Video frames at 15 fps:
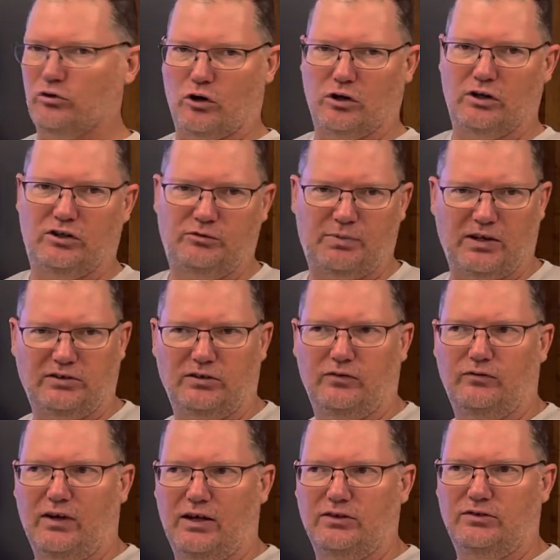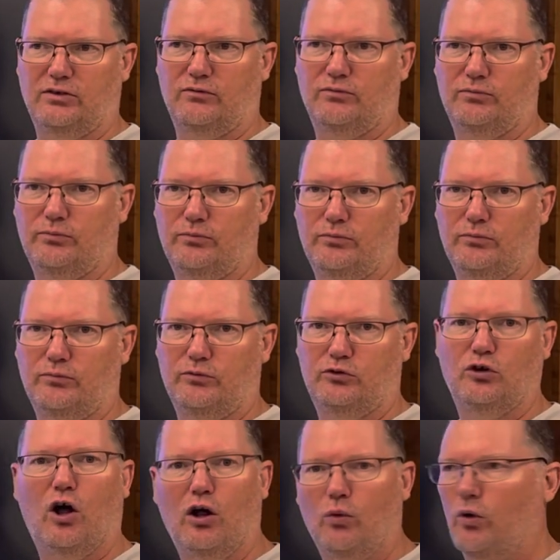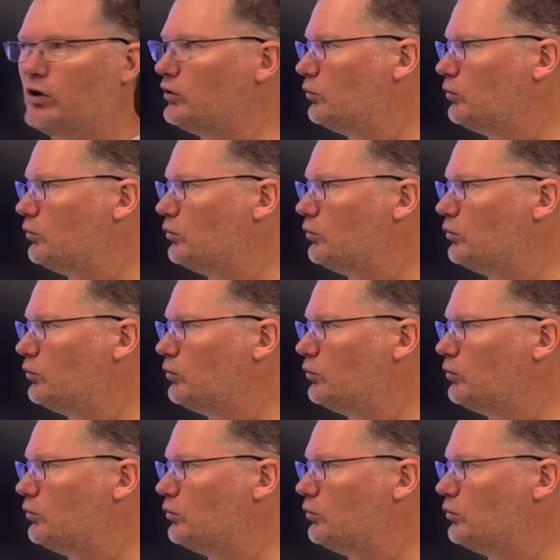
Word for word: aren't expensive as the saltwater